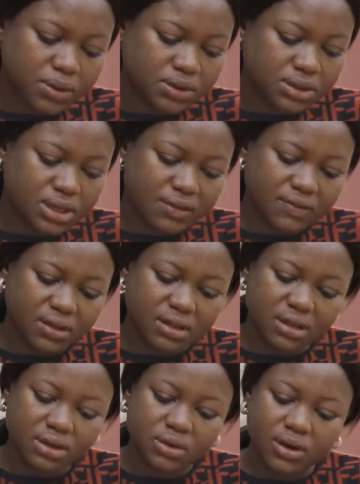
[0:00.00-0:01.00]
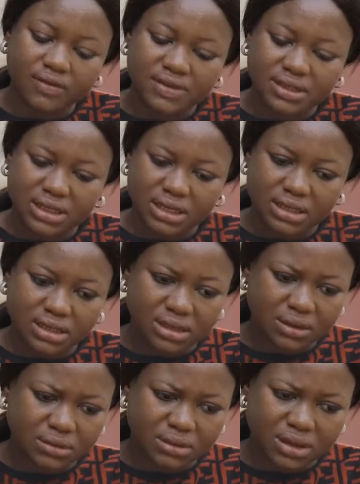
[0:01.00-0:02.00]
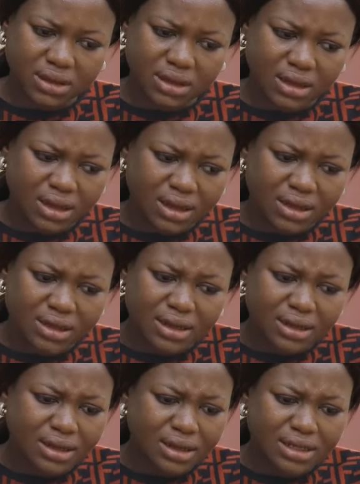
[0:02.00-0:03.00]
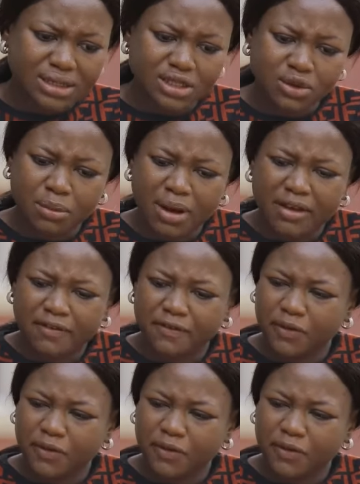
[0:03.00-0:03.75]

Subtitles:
But everything you have said now, it's not my